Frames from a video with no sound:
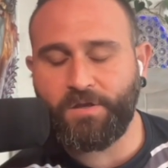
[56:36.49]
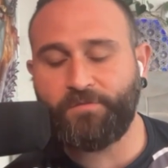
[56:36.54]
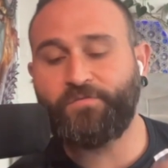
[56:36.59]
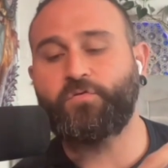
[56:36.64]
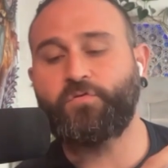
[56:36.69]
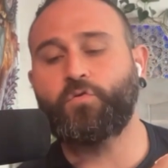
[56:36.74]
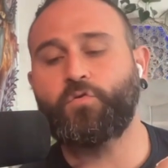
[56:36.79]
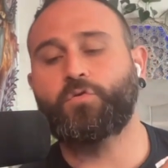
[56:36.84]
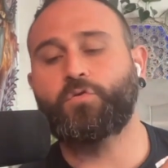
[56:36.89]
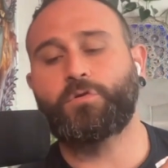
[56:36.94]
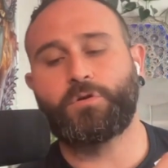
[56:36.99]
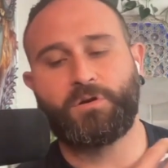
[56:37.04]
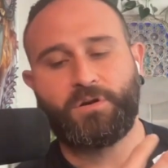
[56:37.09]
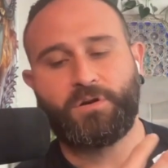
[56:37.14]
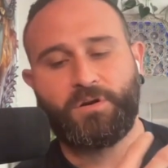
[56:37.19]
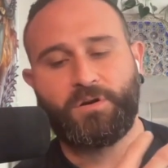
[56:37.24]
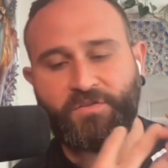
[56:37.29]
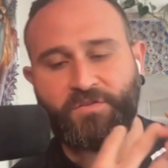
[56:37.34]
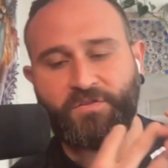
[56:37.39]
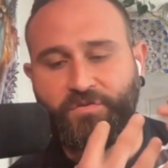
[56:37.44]

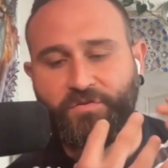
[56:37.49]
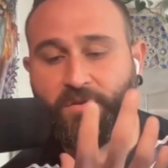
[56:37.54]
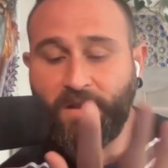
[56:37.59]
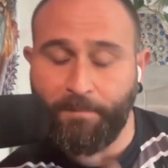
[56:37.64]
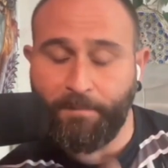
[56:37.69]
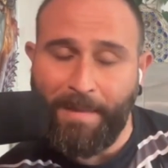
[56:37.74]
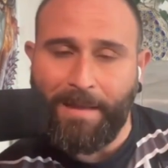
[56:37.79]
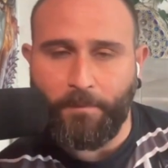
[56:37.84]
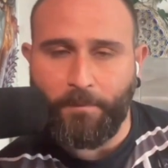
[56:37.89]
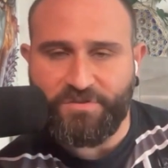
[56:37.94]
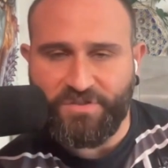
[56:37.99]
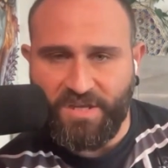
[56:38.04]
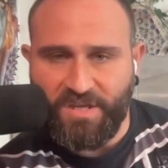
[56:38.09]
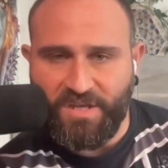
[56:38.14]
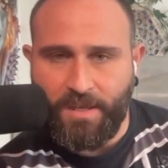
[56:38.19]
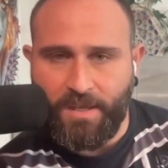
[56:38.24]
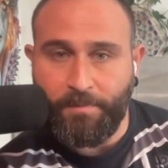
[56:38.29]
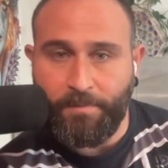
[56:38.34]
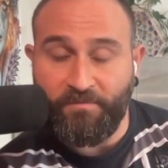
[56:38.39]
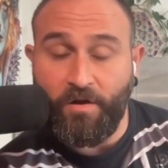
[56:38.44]
for mammals to
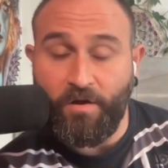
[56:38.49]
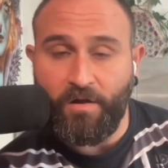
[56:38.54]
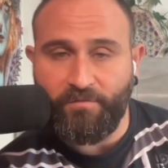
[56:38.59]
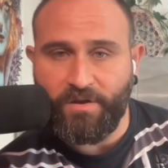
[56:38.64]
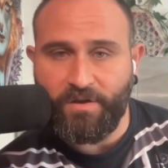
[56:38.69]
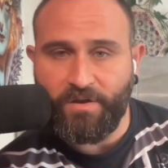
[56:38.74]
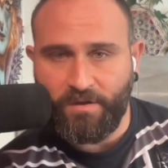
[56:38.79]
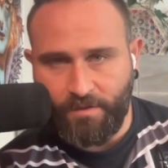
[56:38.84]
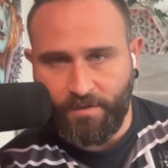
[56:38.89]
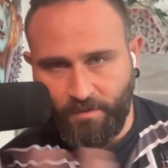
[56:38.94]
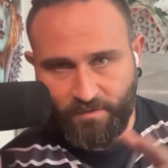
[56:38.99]
keep evolving.